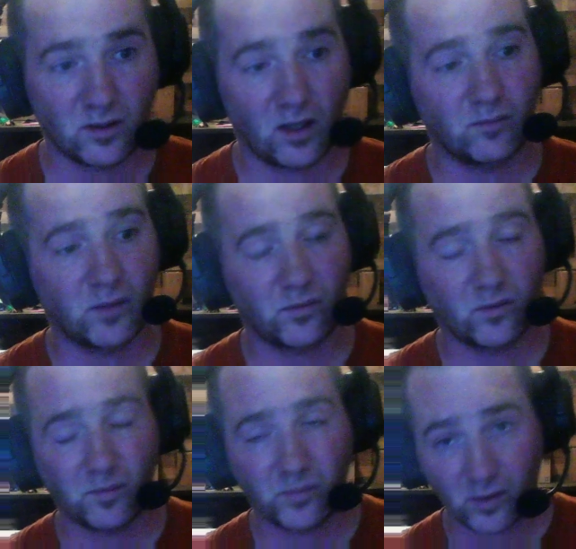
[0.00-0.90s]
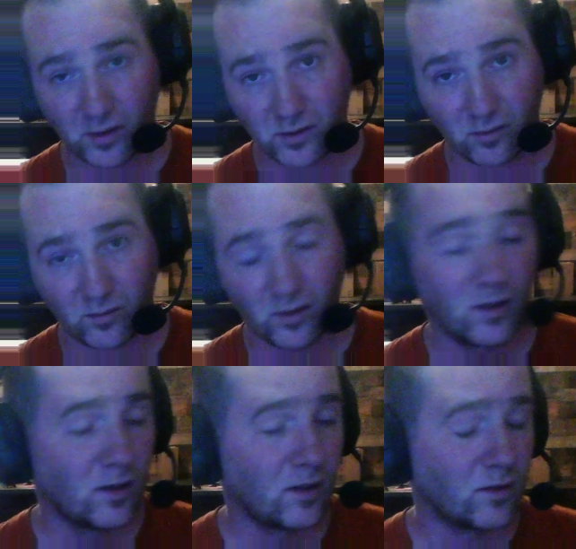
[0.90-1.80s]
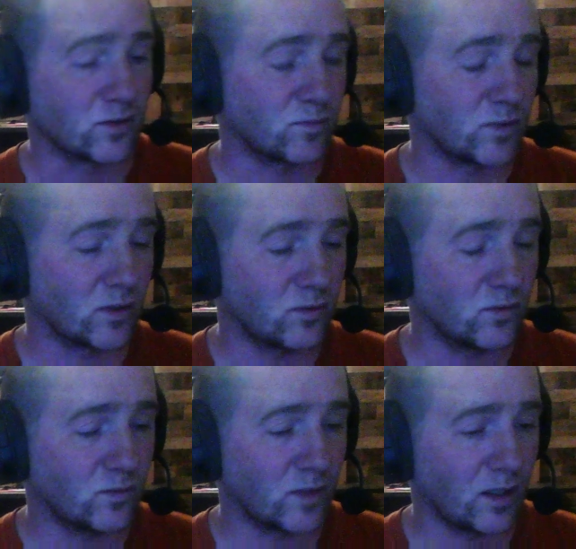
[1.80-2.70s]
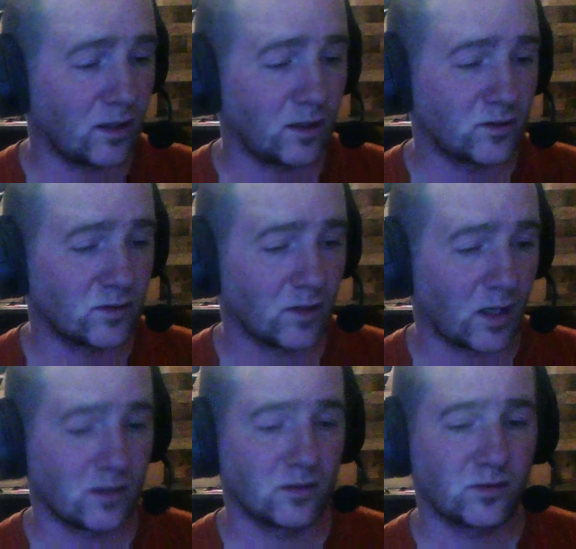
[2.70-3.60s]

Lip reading: out on my 3D printer. So this would be a cool way to do that.